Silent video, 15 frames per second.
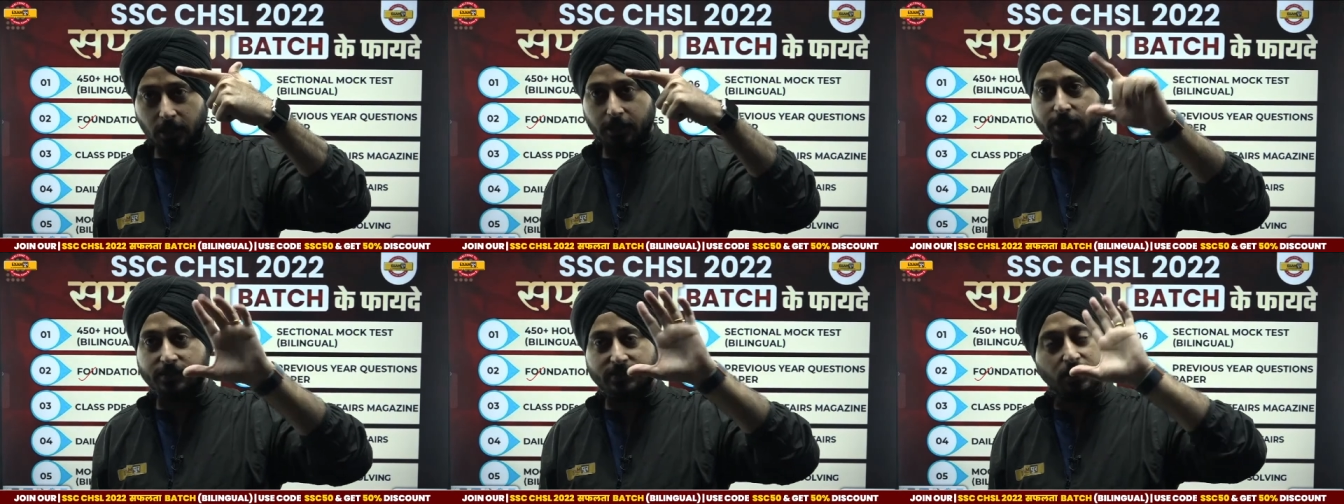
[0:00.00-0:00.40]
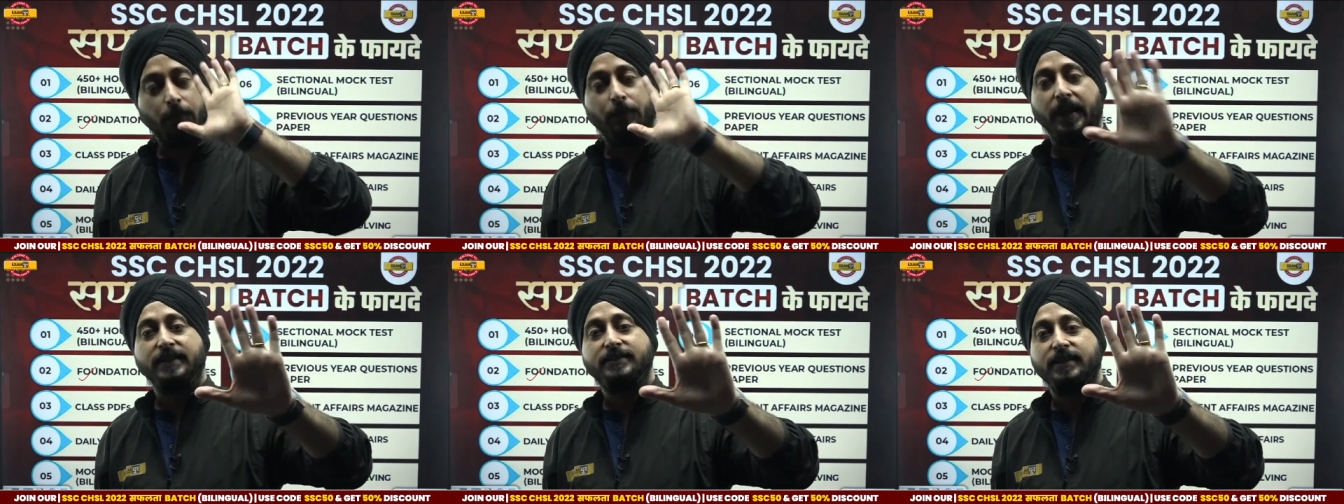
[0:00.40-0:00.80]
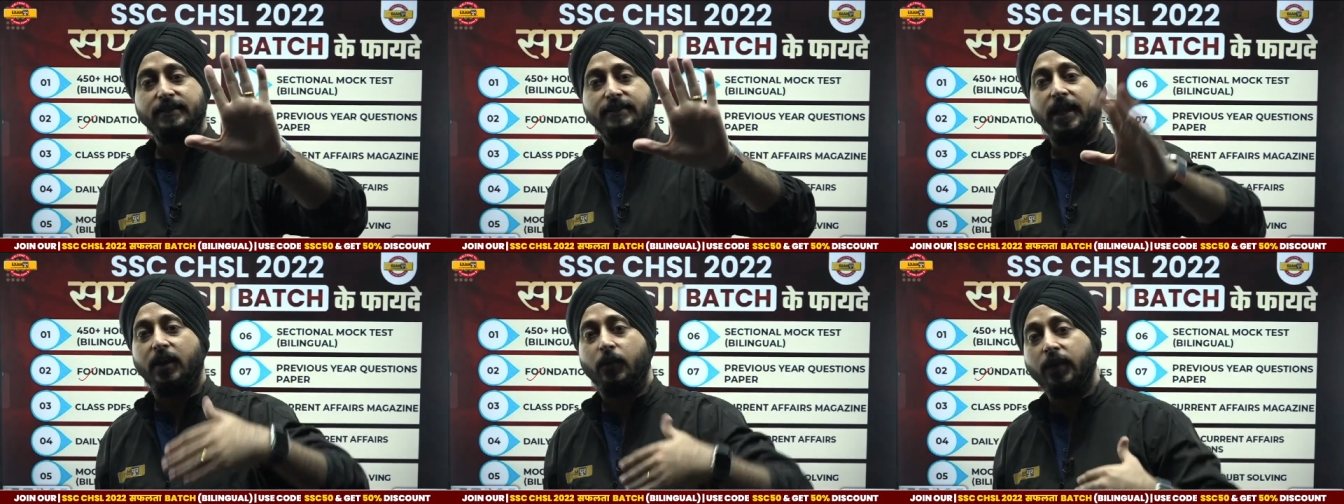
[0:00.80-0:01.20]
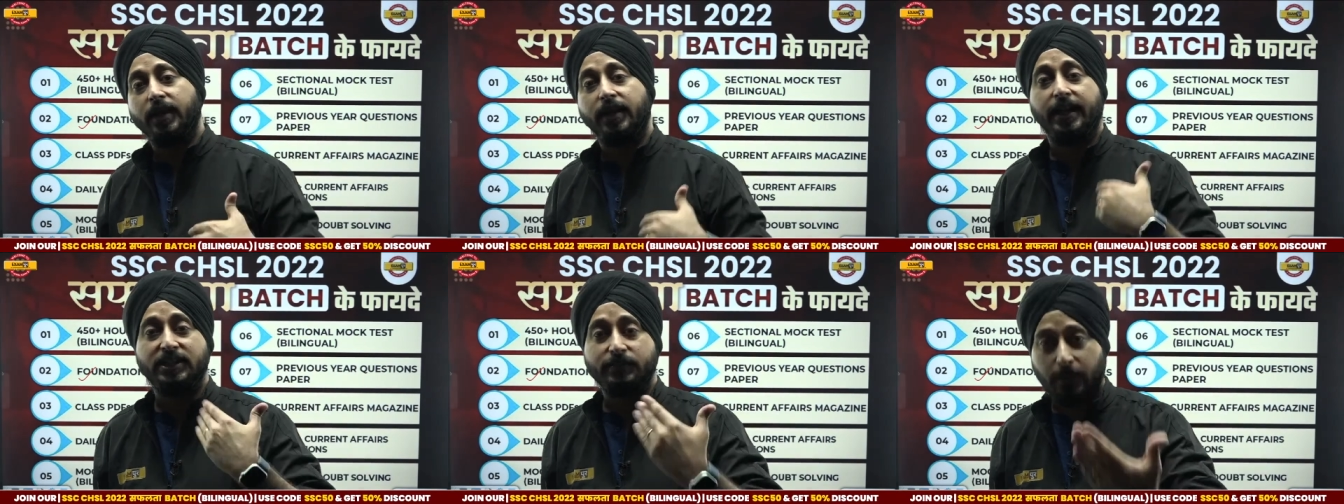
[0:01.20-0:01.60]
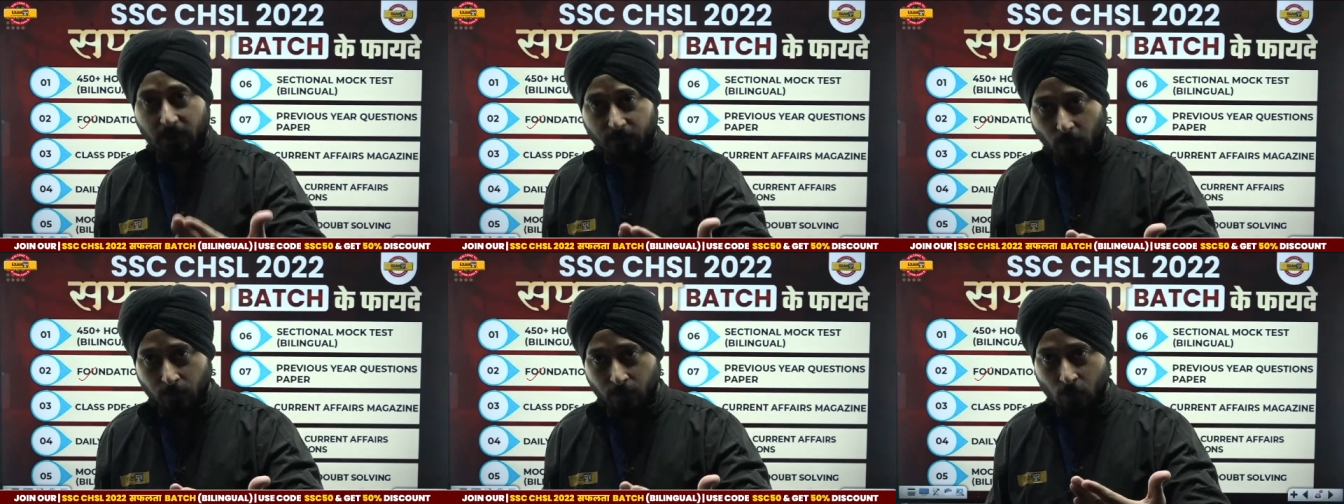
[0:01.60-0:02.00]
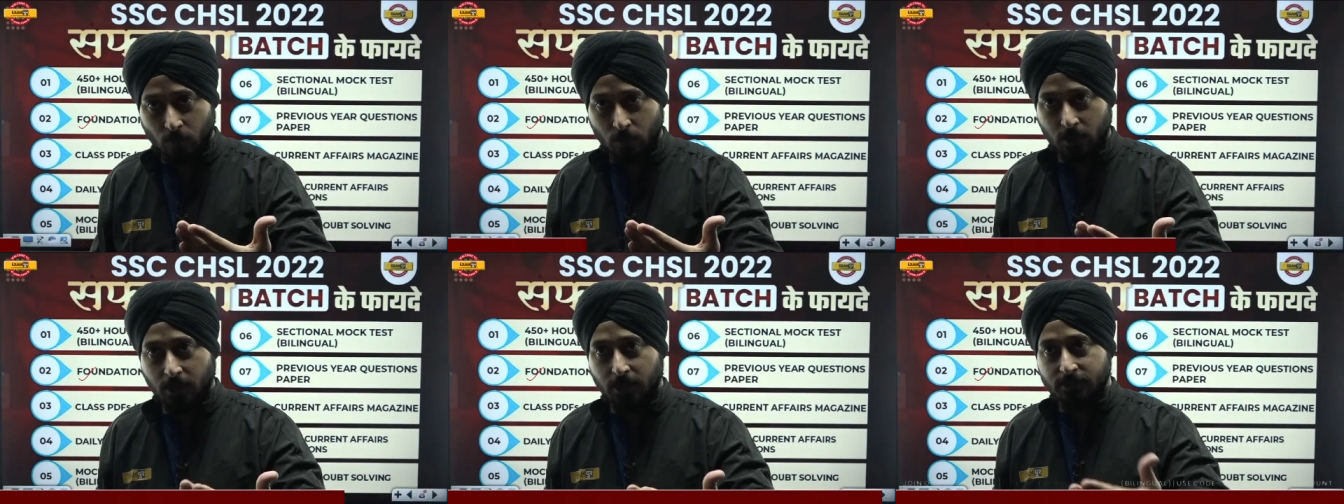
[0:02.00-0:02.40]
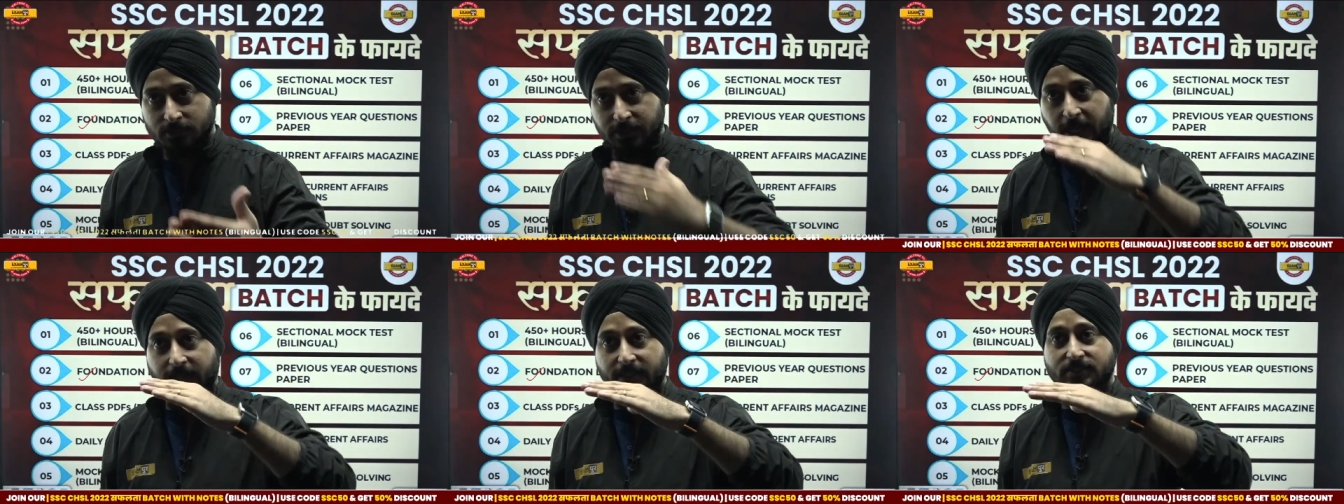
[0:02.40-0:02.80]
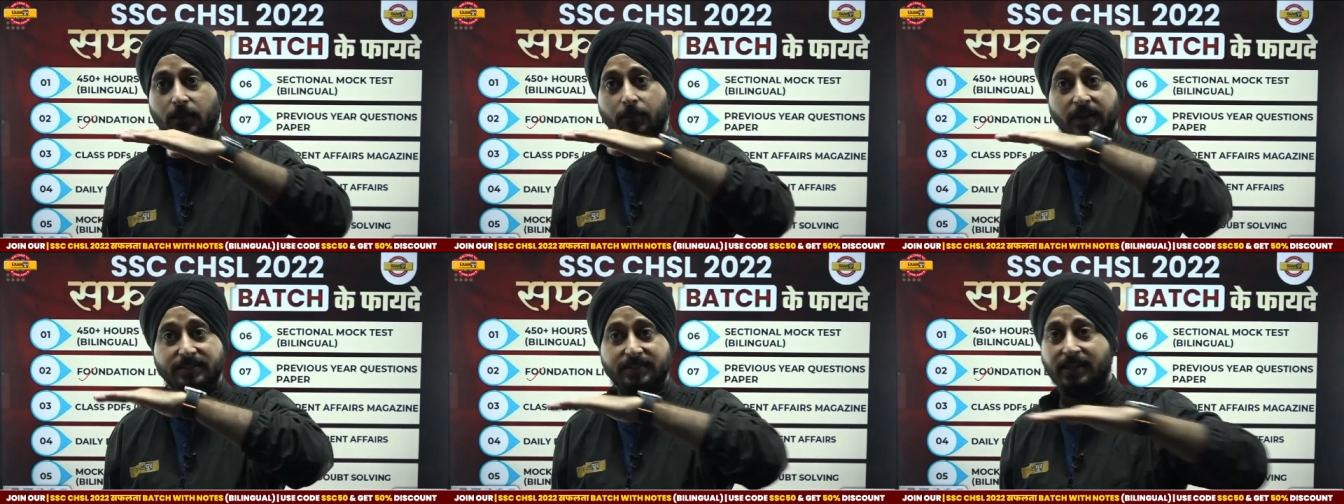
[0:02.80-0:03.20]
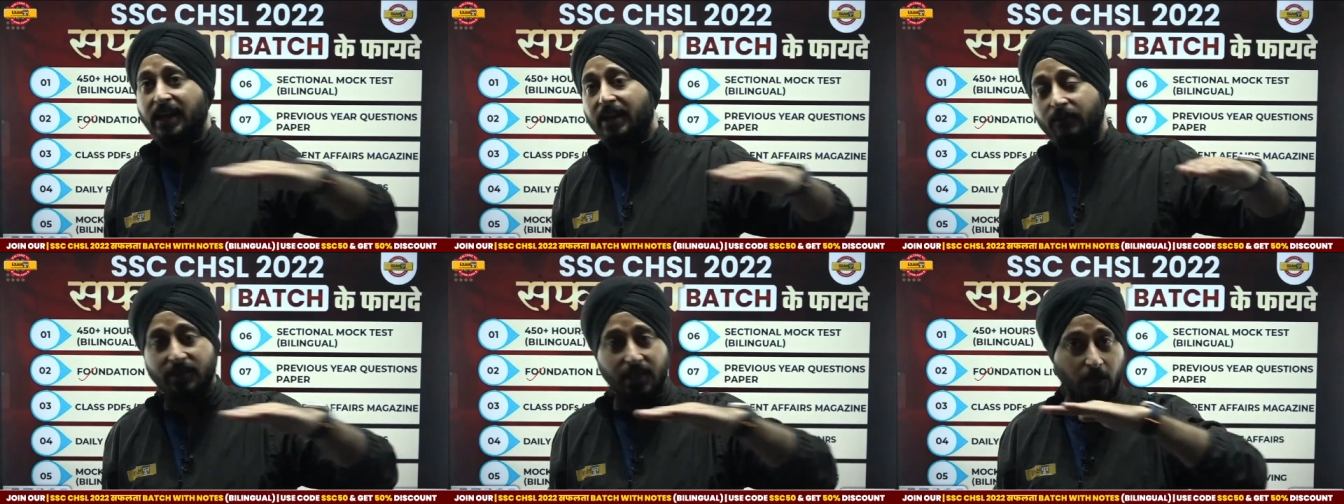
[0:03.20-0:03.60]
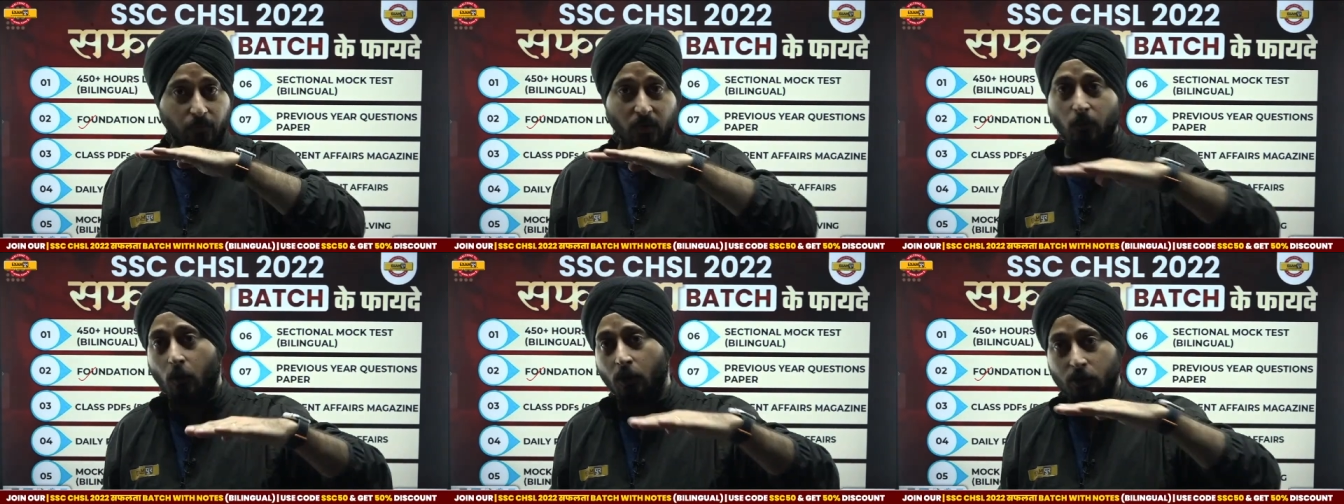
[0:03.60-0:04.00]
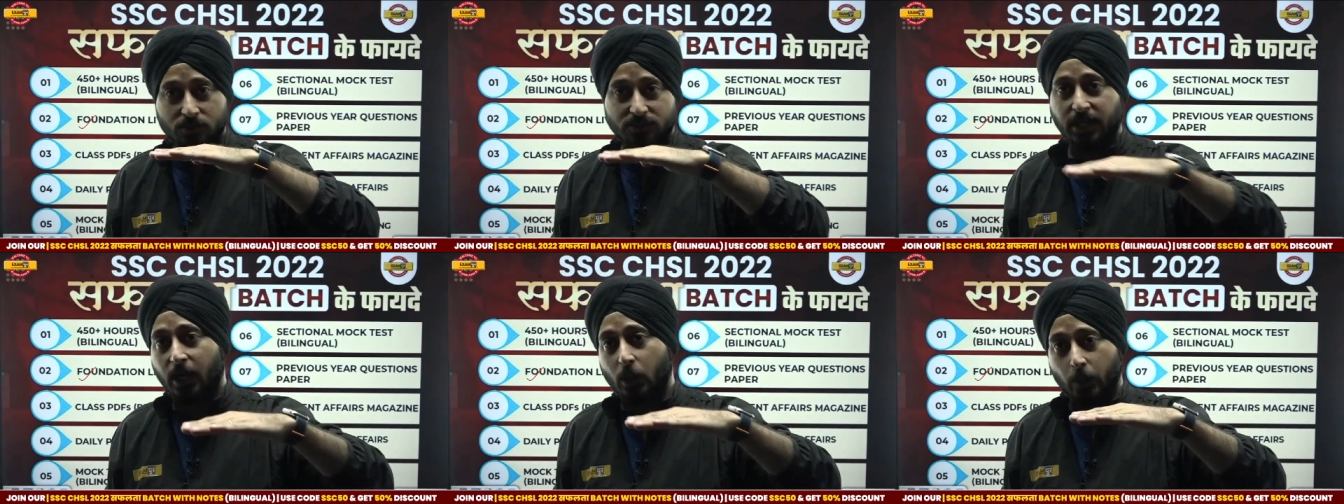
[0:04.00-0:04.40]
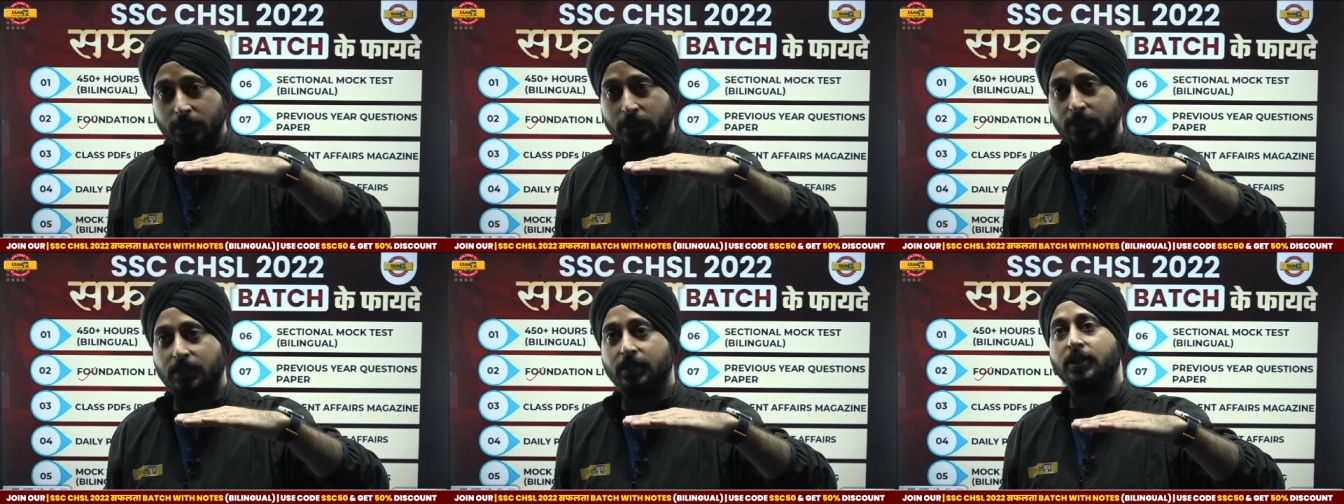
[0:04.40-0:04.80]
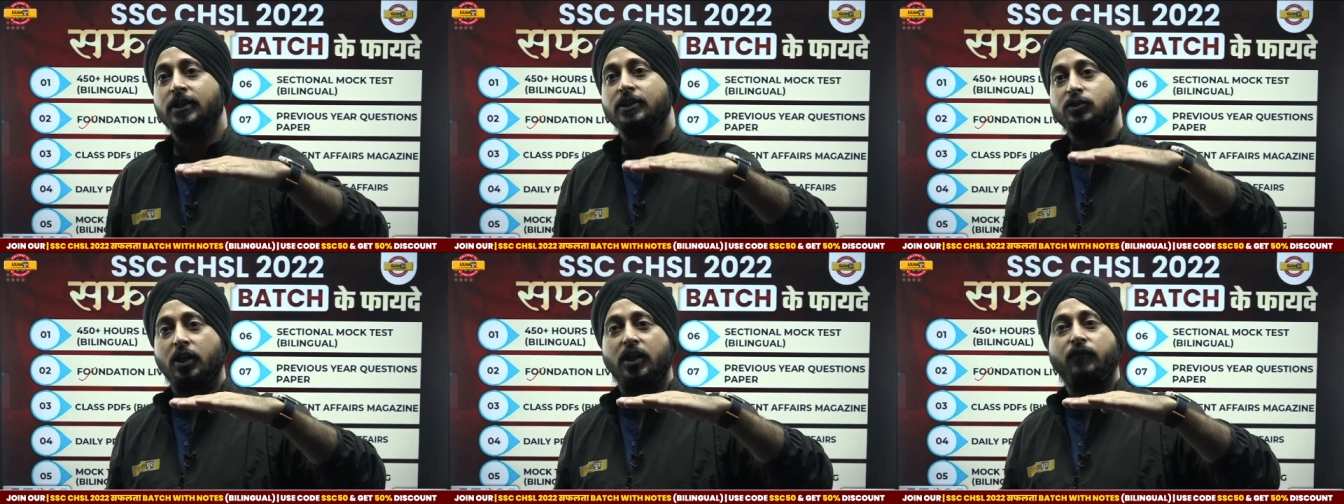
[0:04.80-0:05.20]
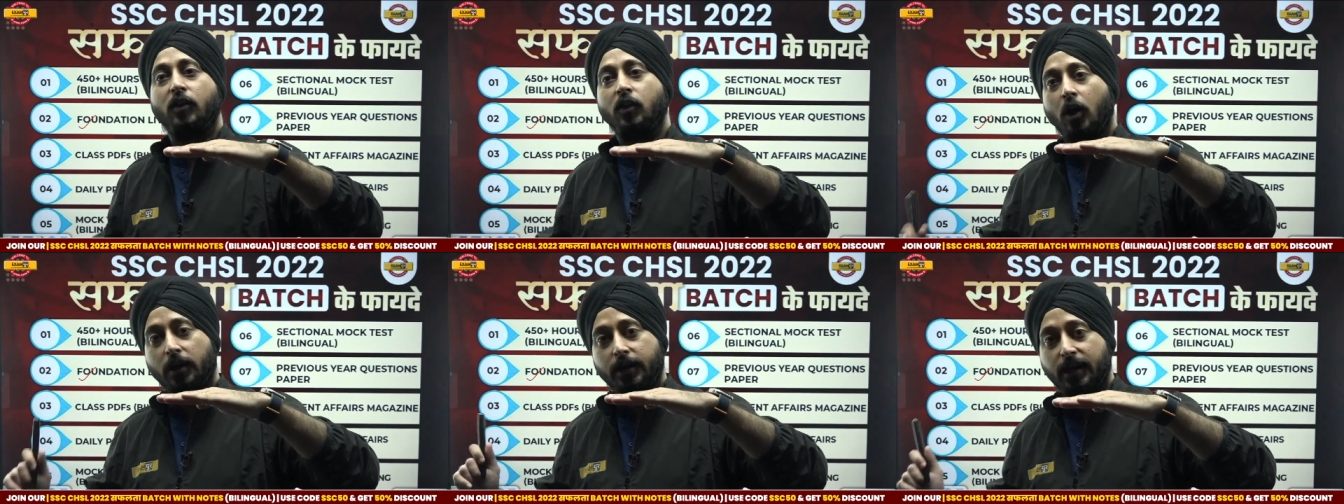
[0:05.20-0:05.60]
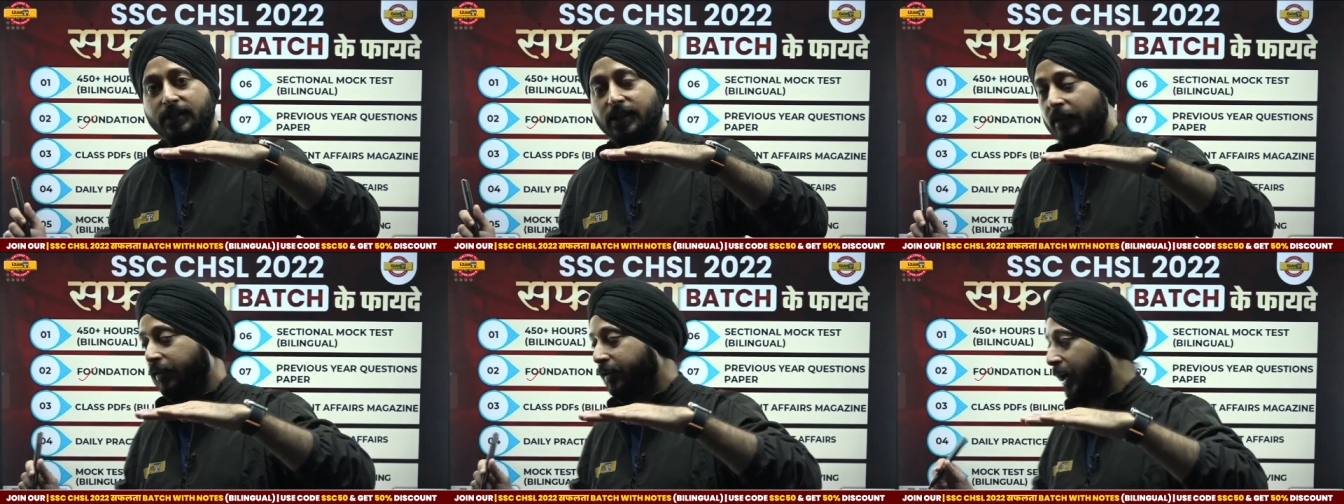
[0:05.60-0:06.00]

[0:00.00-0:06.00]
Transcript: This is the basic that we can expect from you. That is the basic level that we want to start with. So if you're not at the,